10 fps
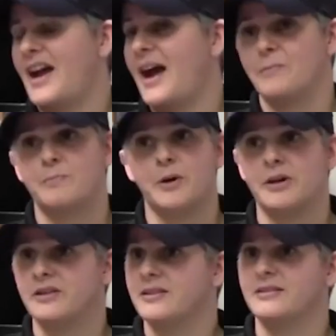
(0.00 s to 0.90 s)
I
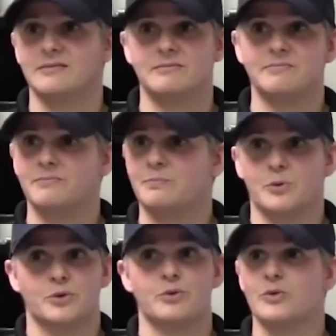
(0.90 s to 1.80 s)
put in the
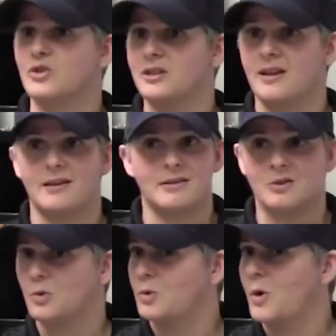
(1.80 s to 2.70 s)
protrusion out of the
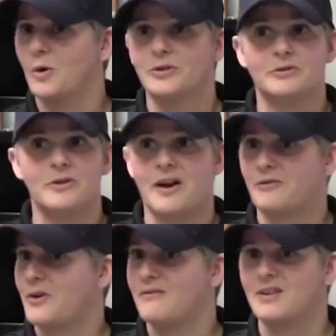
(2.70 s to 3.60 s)
tool holder
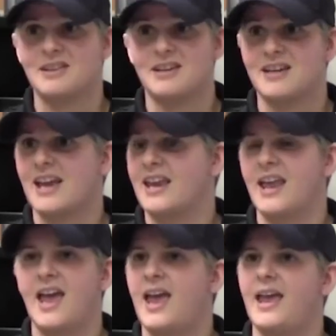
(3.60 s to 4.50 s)
for everything,
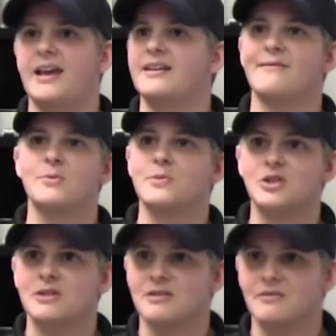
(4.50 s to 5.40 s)
and I never
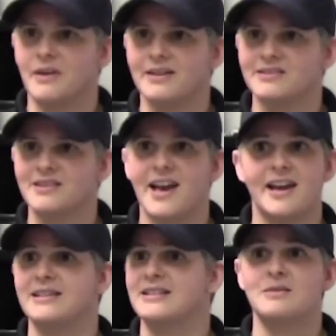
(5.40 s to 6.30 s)
machined the vise,
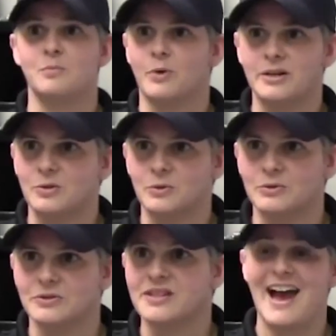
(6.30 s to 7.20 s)
and I didn't break tools.